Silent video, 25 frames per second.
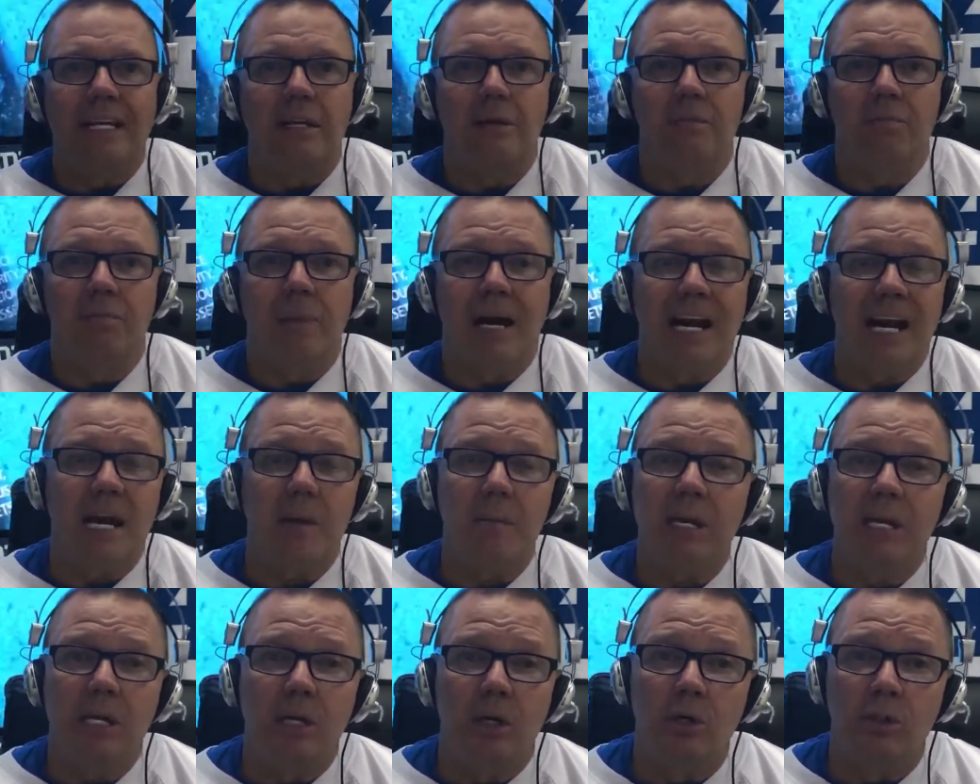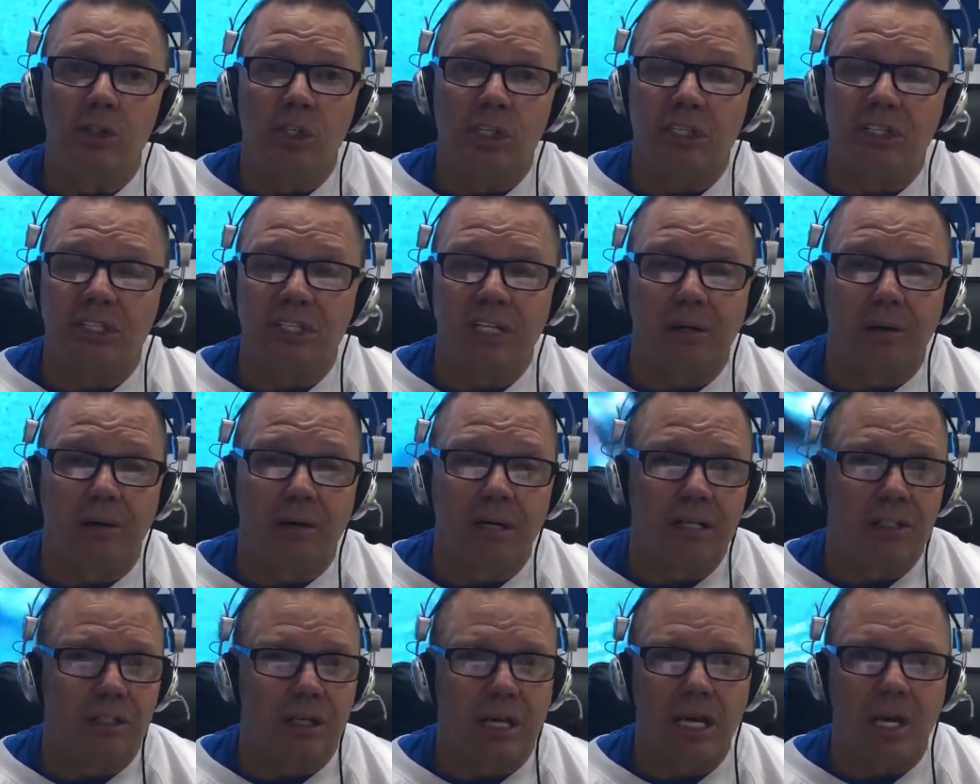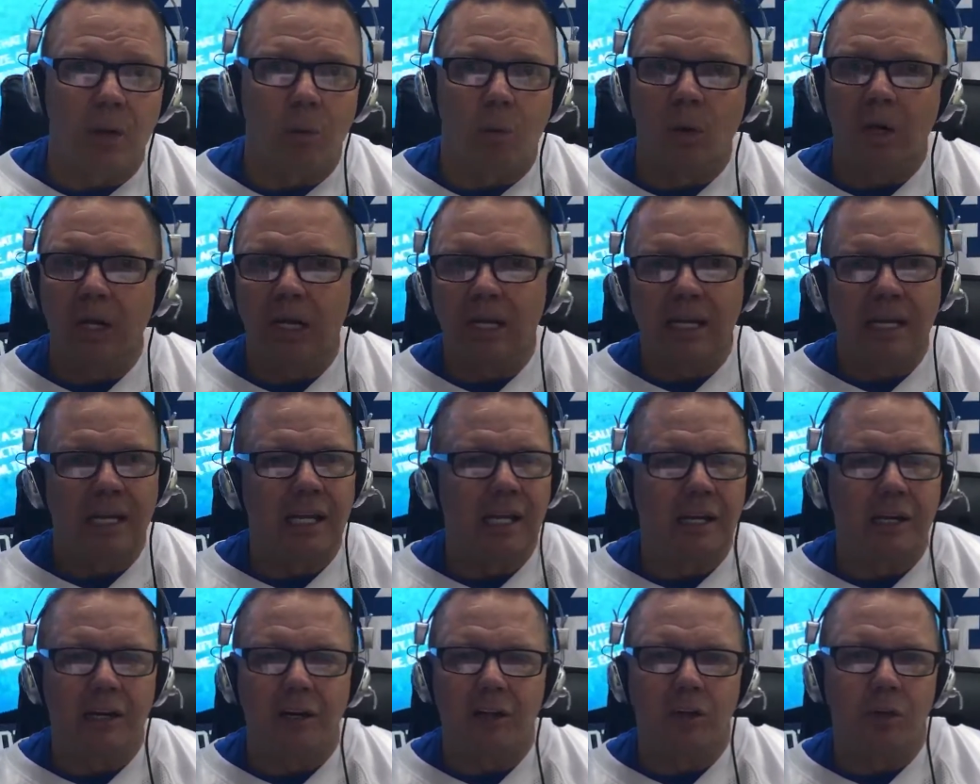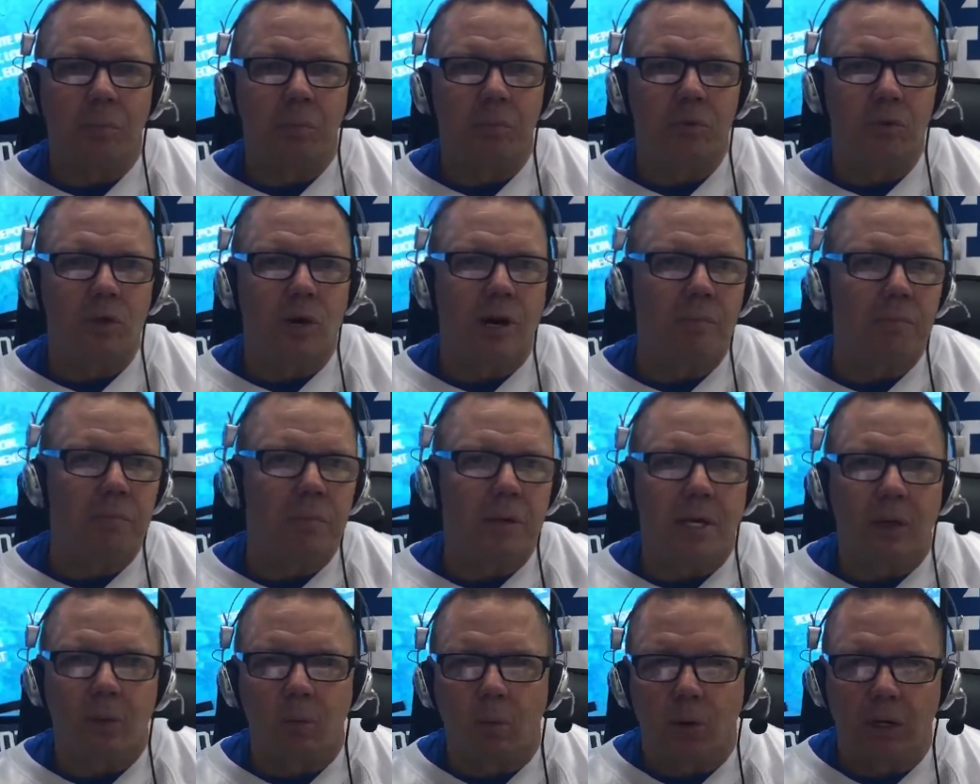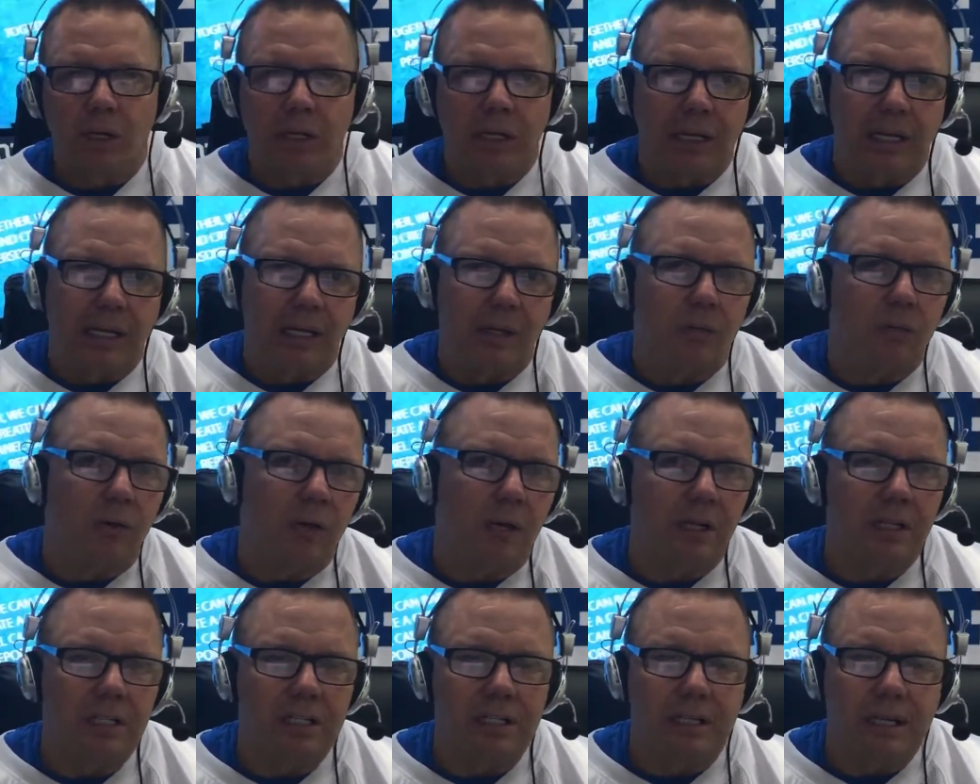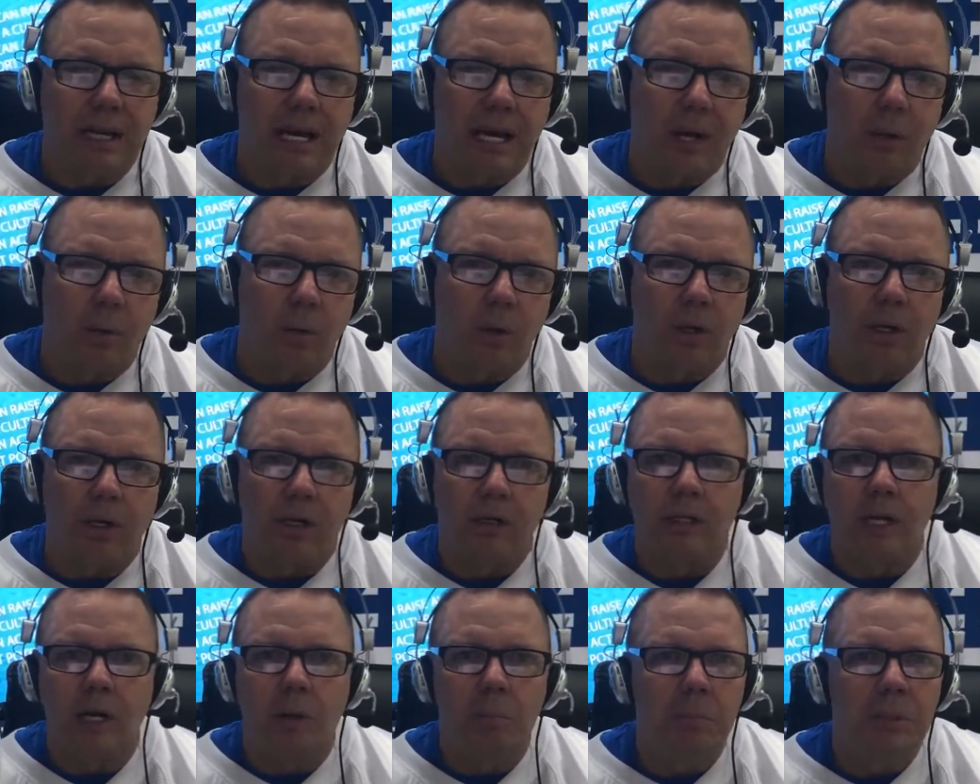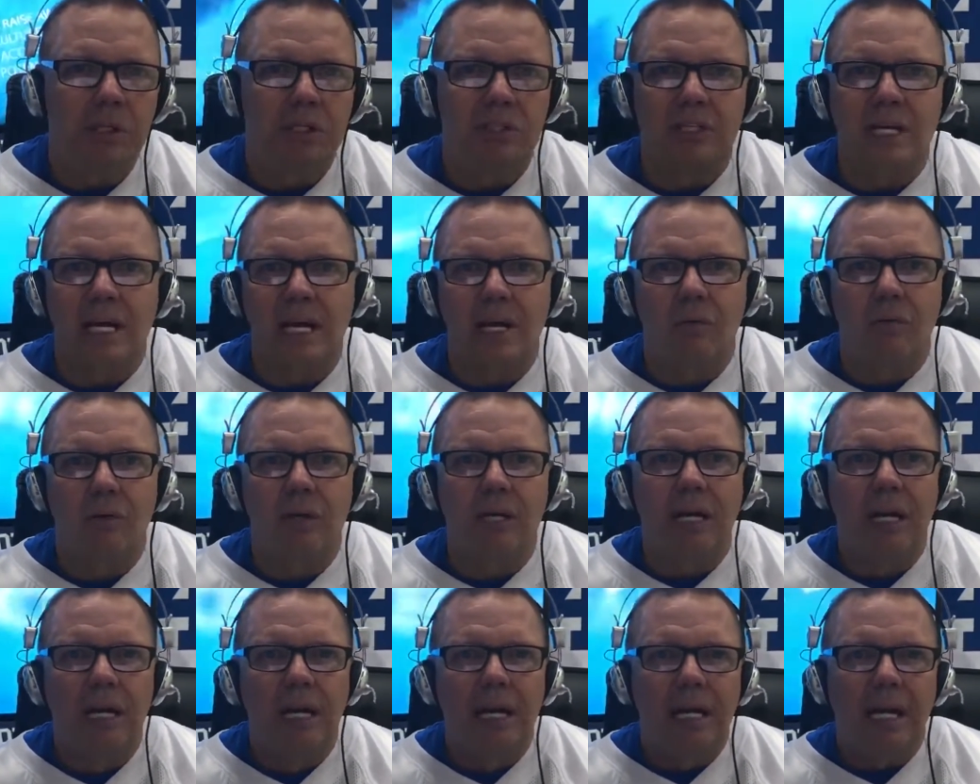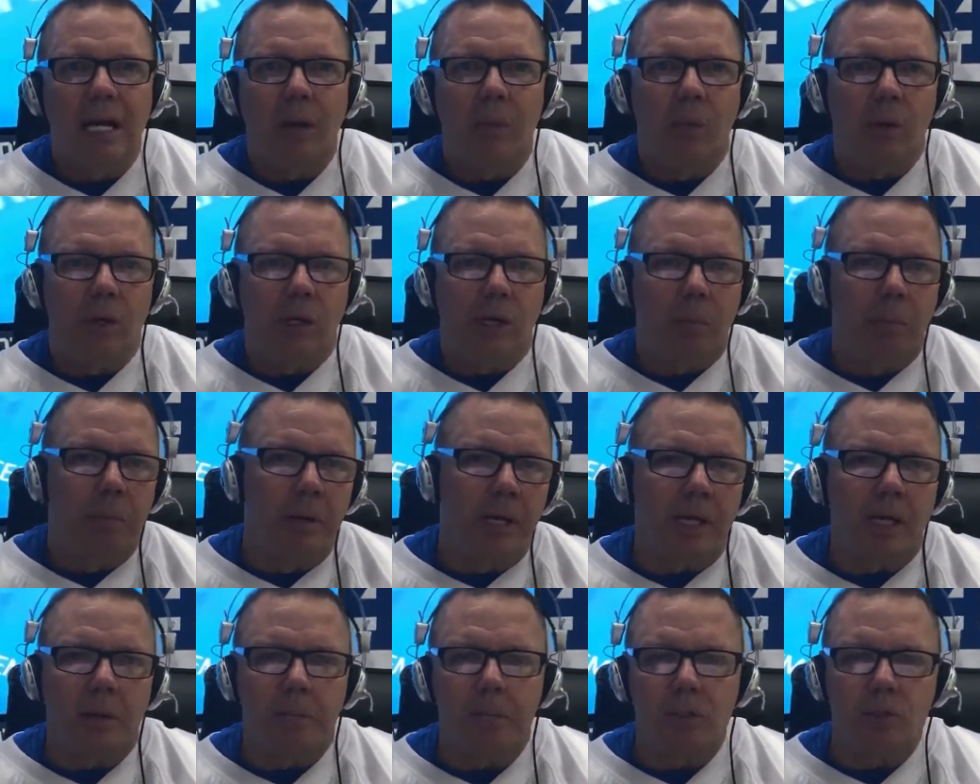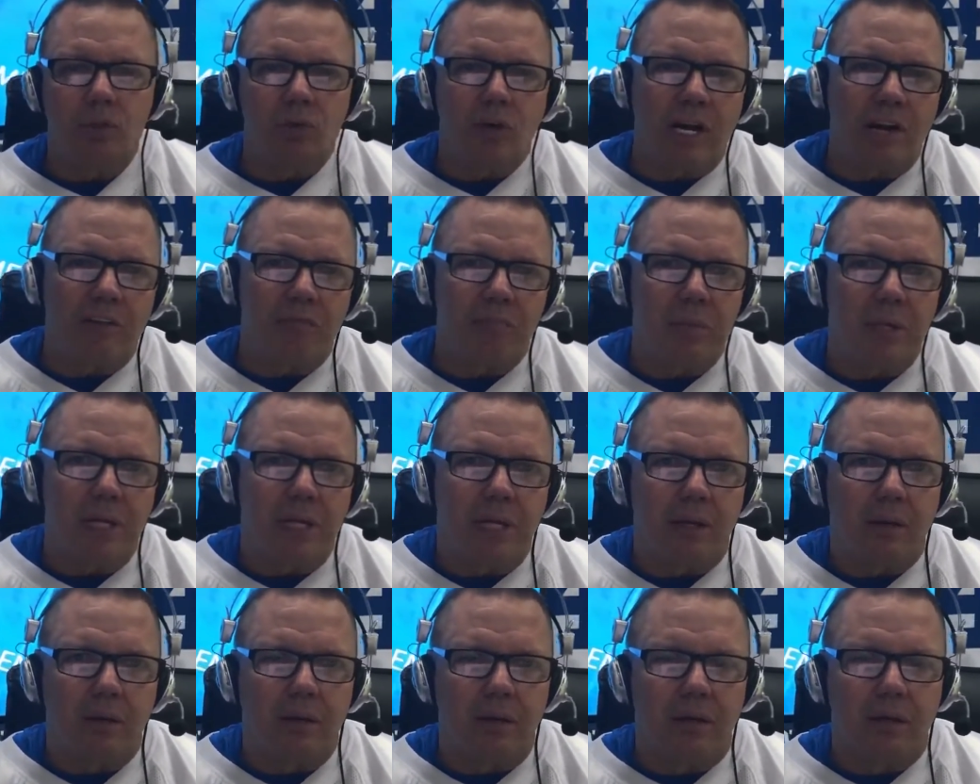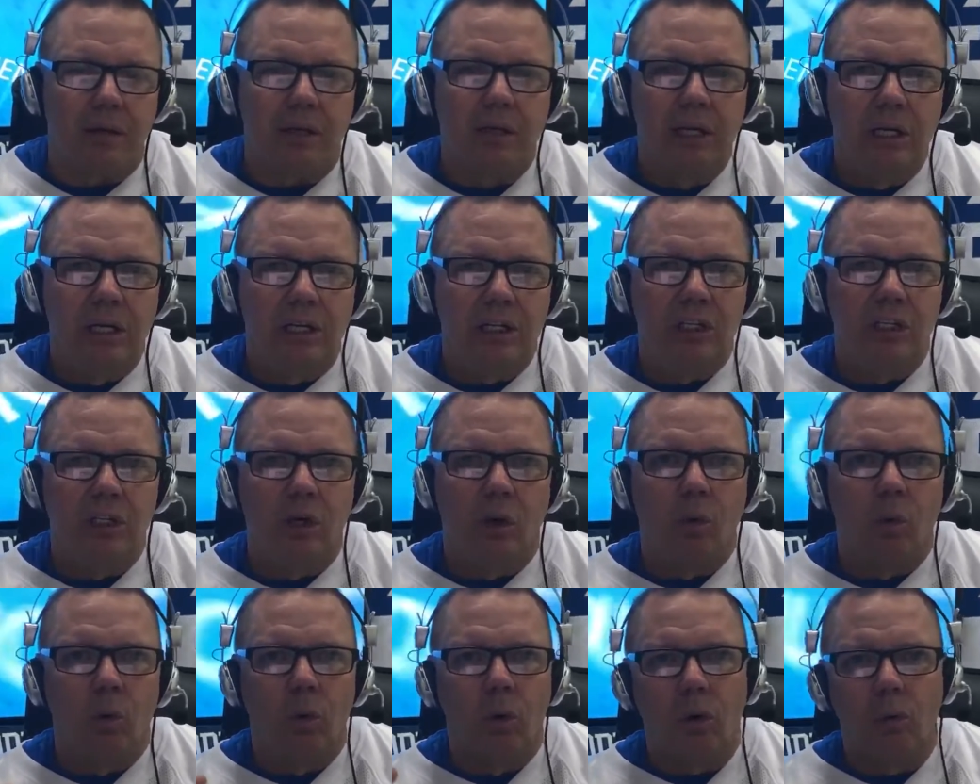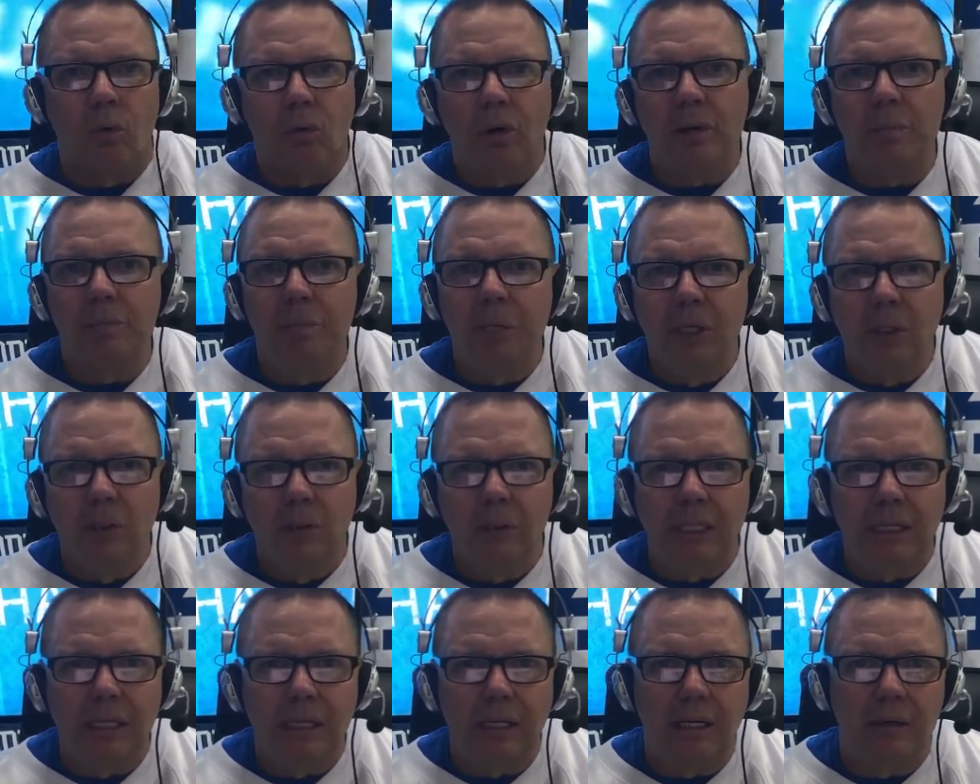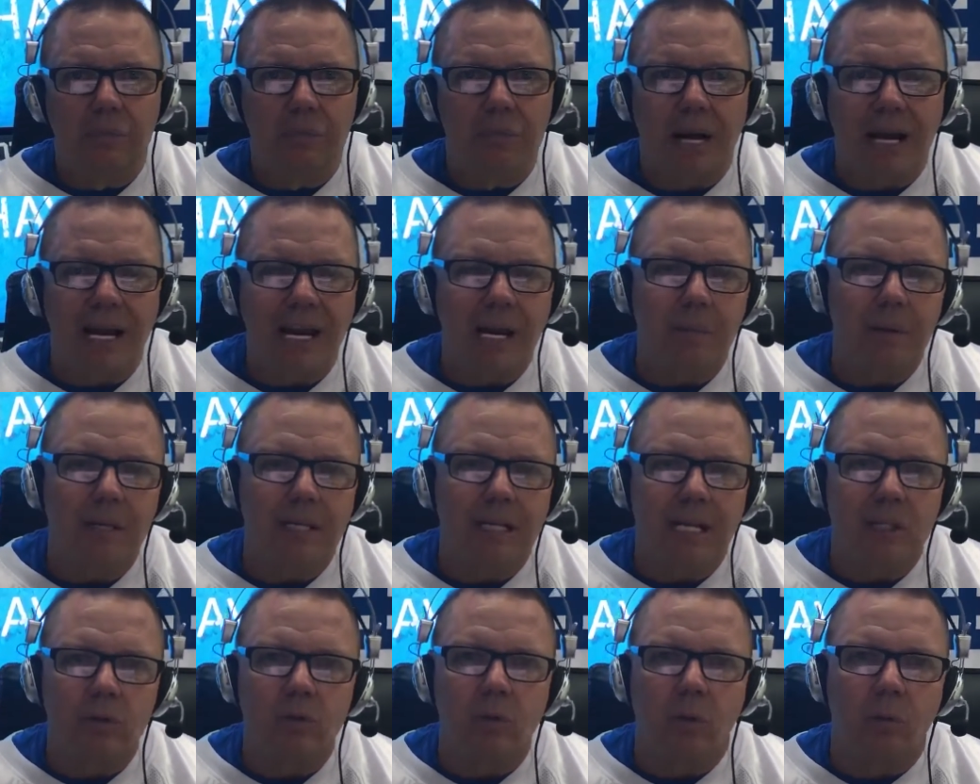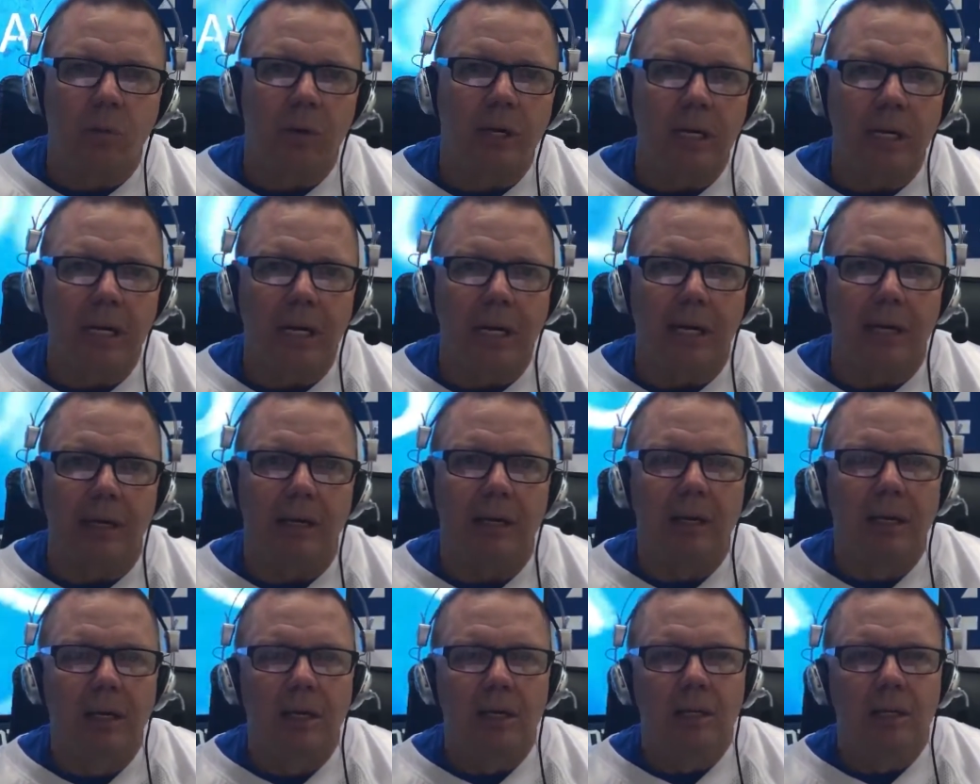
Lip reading: Miami knows it's serious. Hey, we're going to get another draft pick. We're going to get rid of this guy. We're going to dump his salary, and we're going to pick up a draft pick. We're rebuilding in Miami. That's what we need.